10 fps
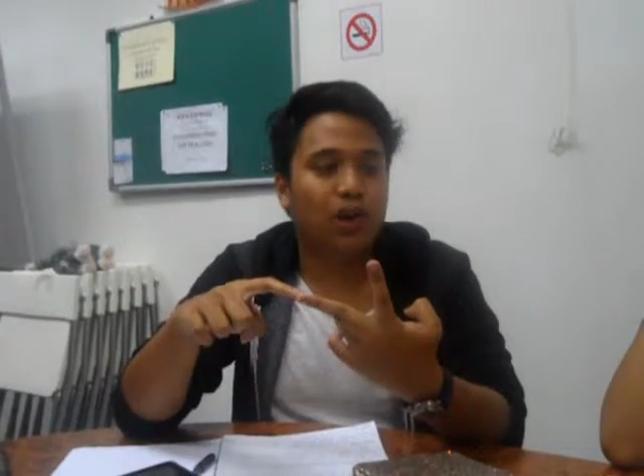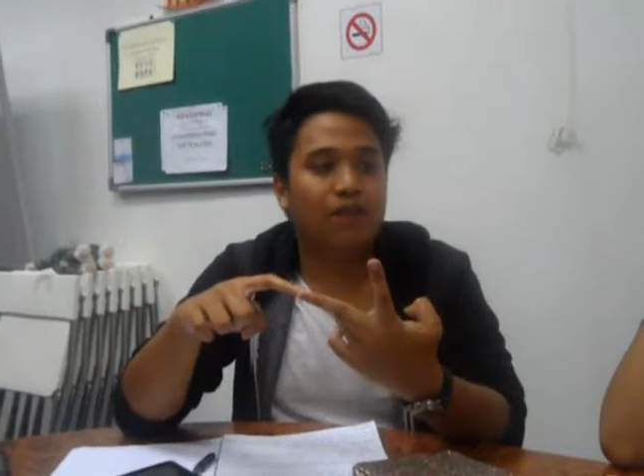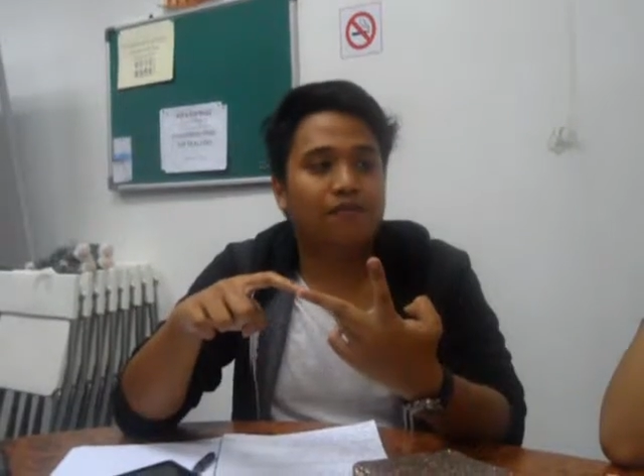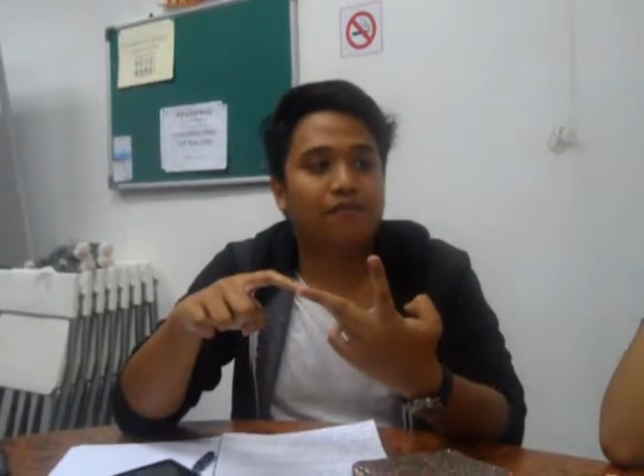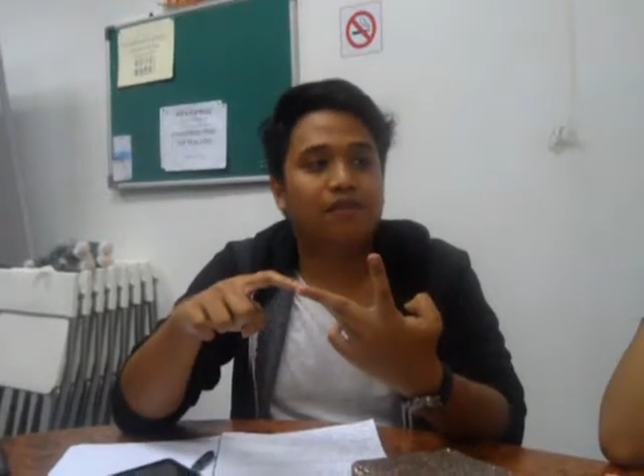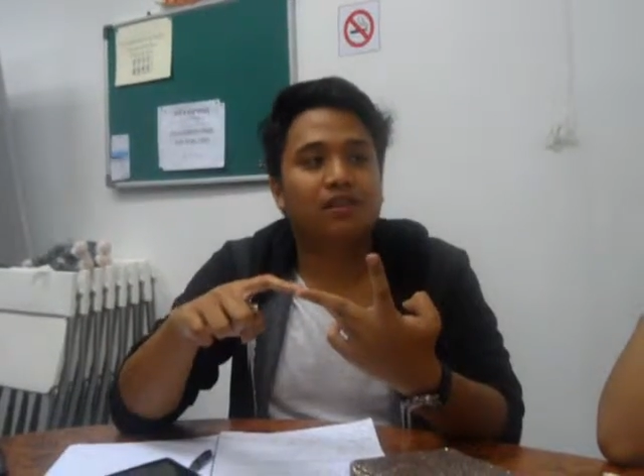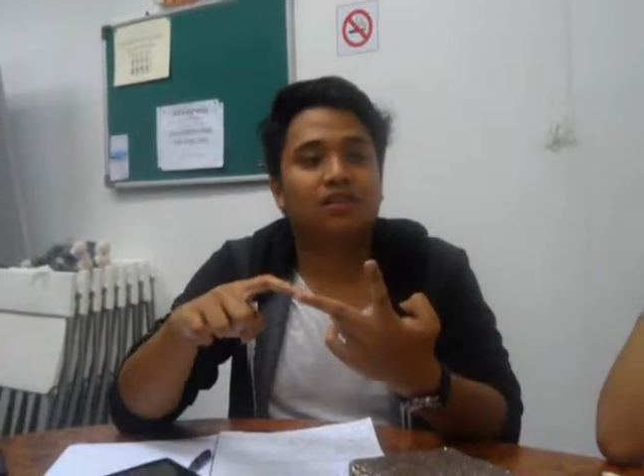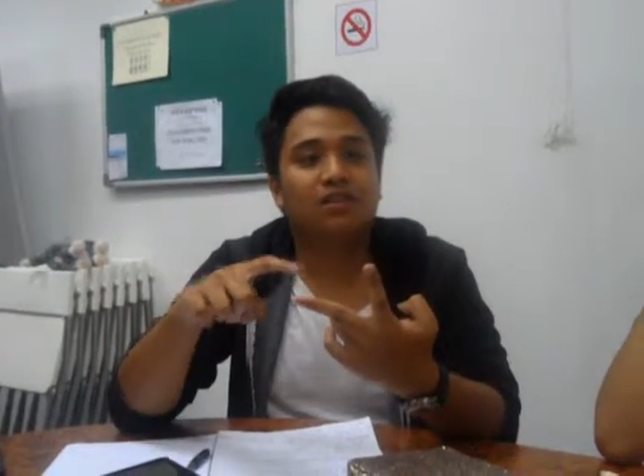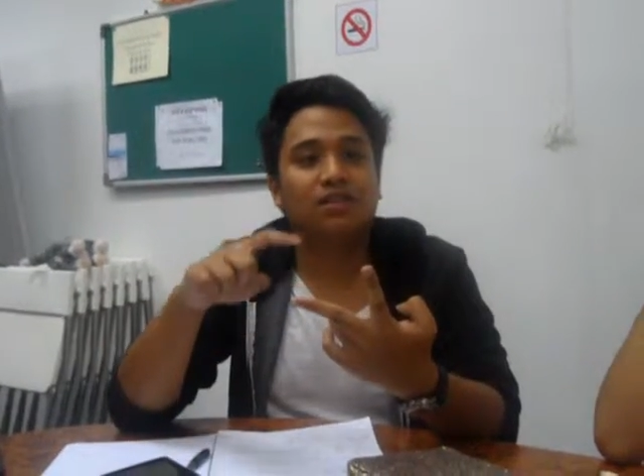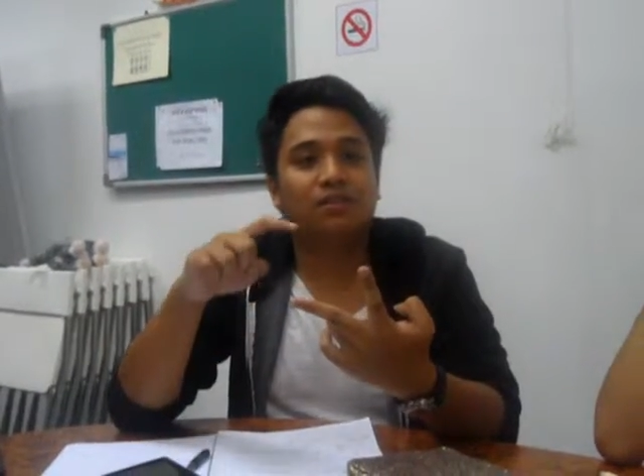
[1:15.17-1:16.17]
you have
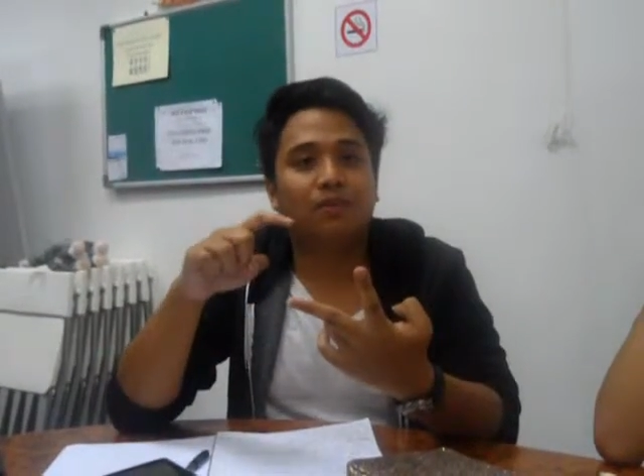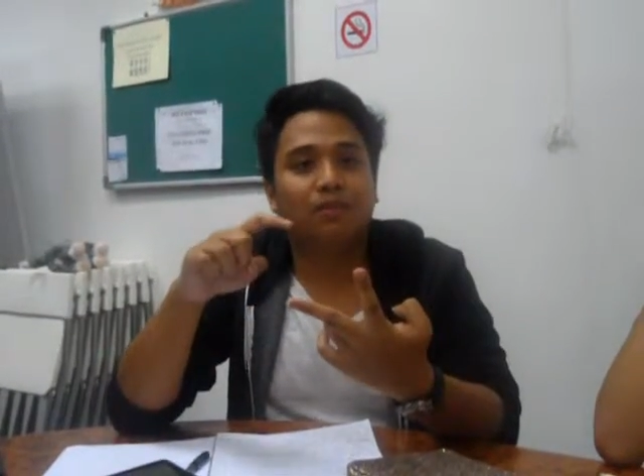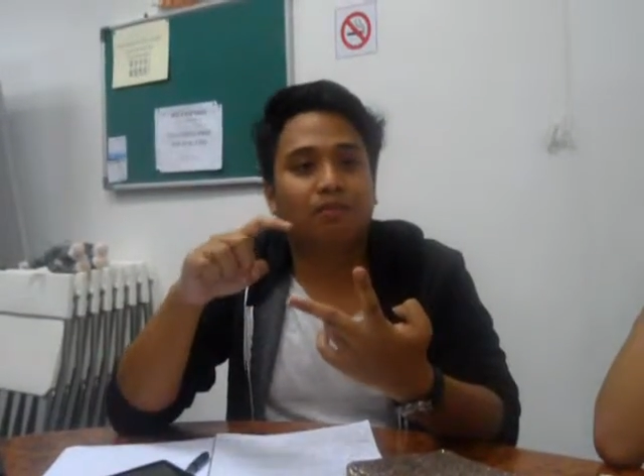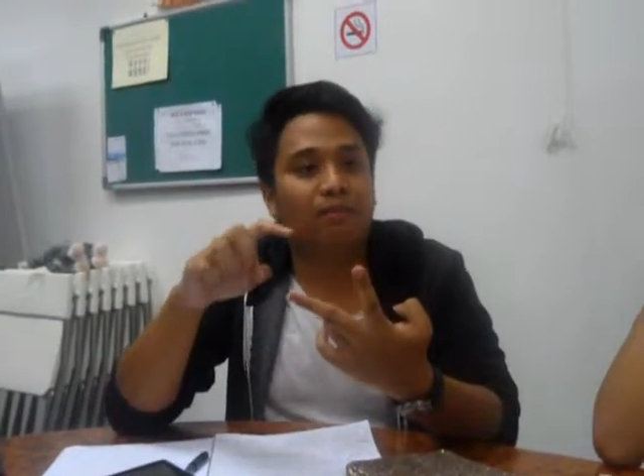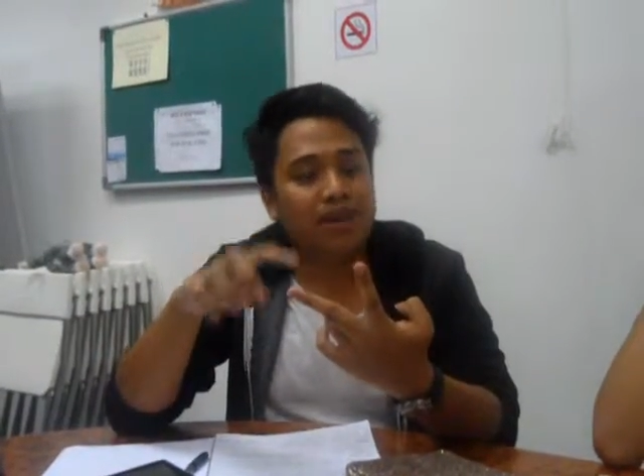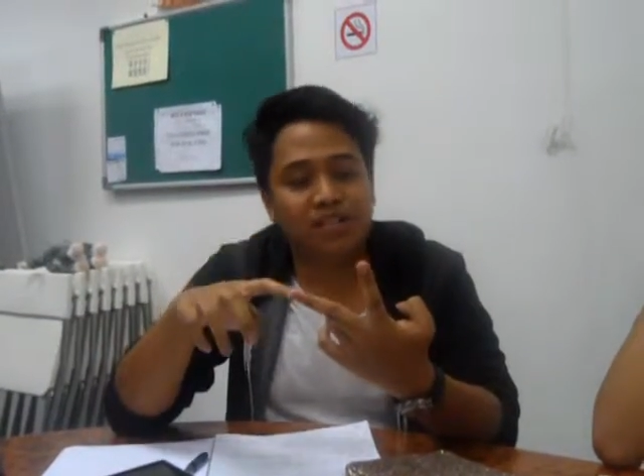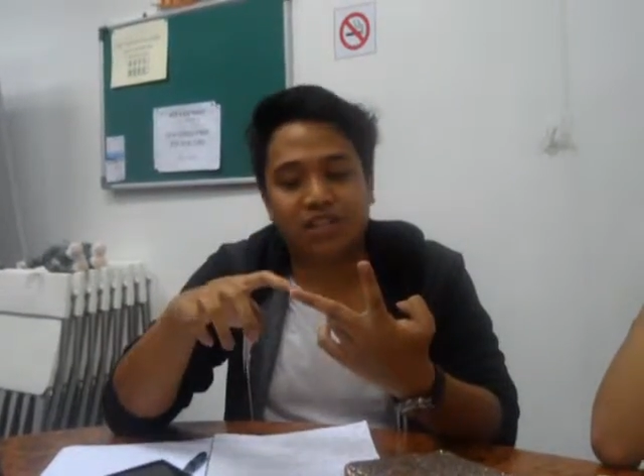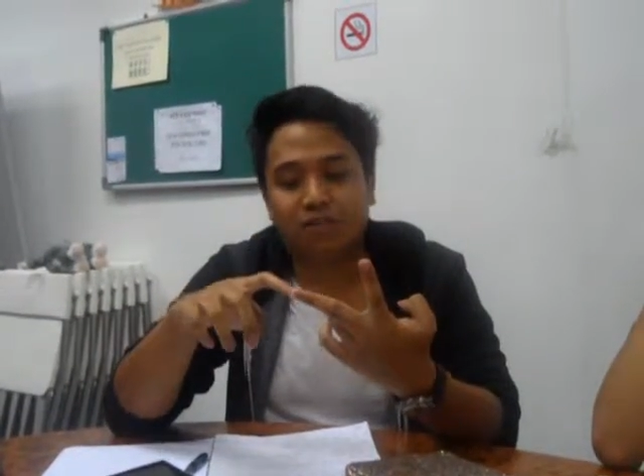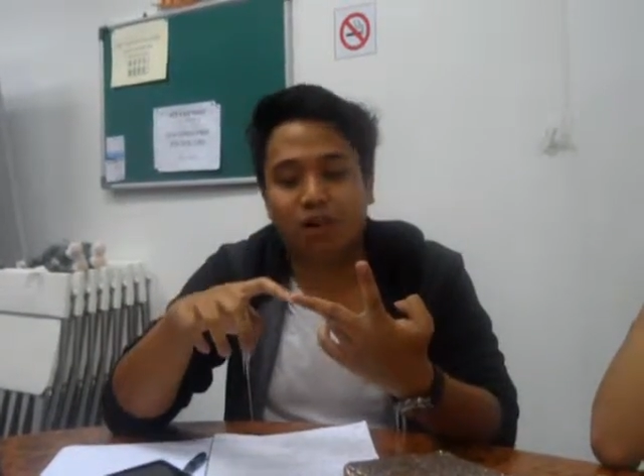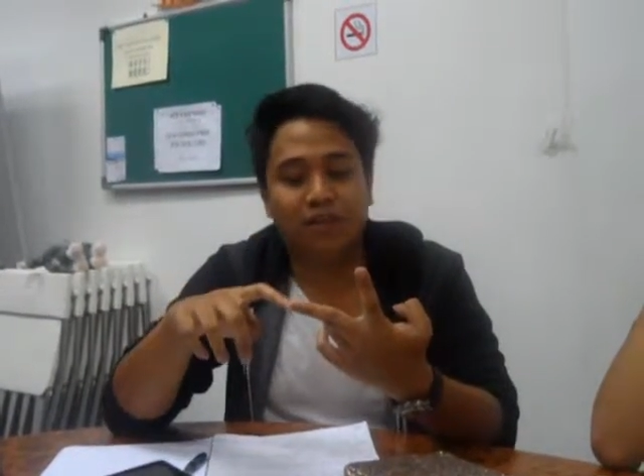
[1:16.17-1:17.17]

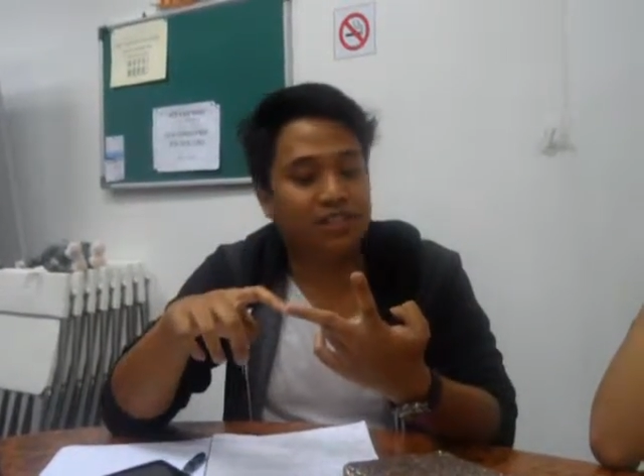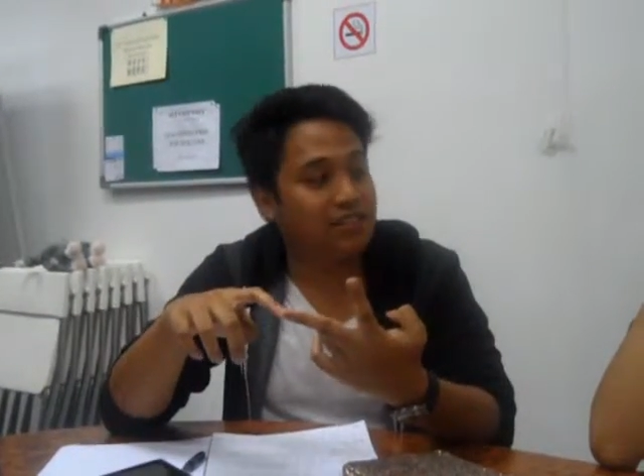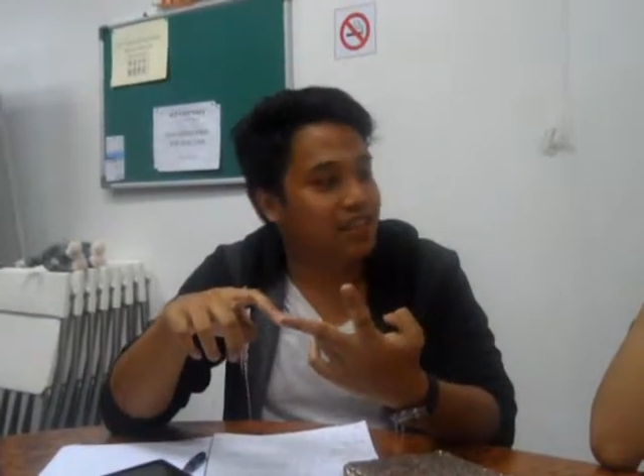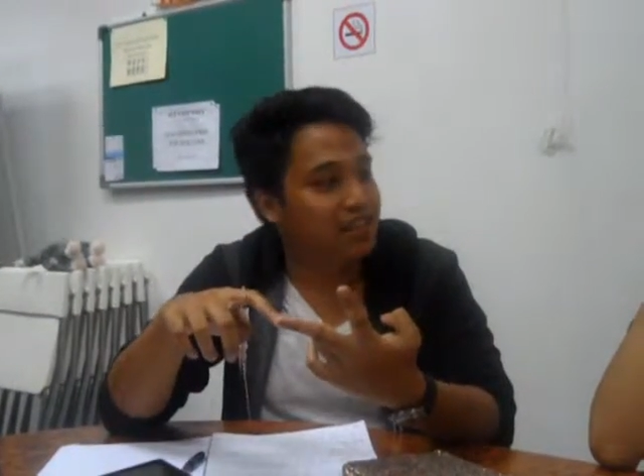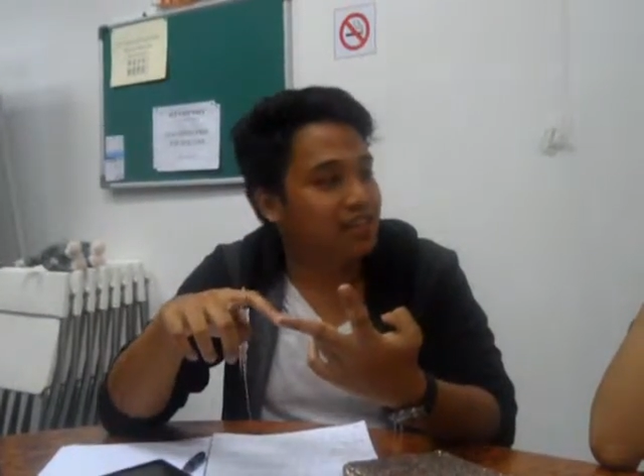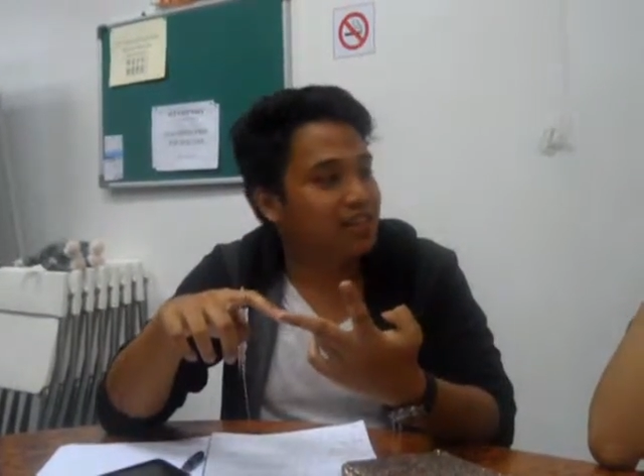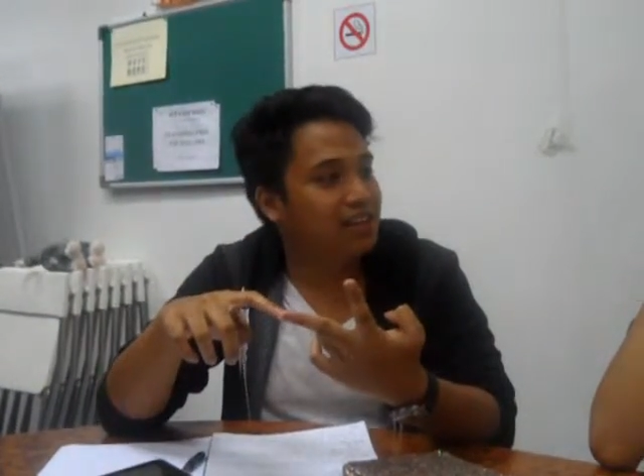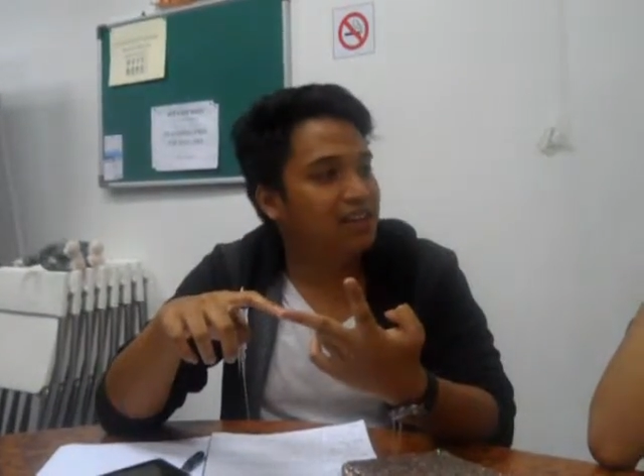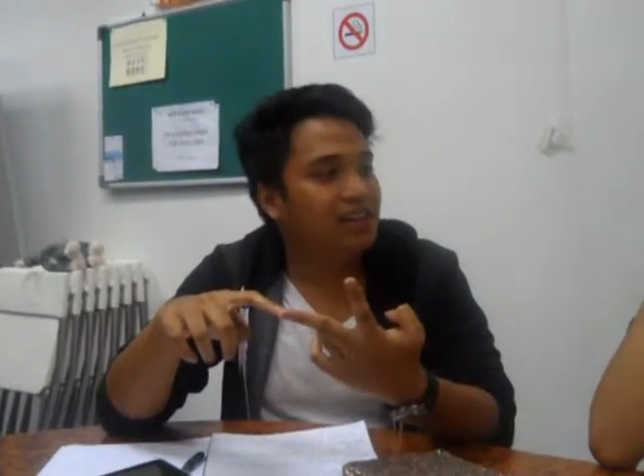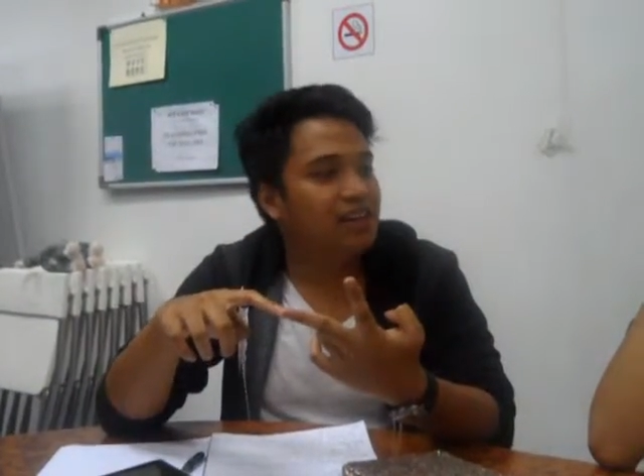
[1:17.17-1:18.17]
much more versatility.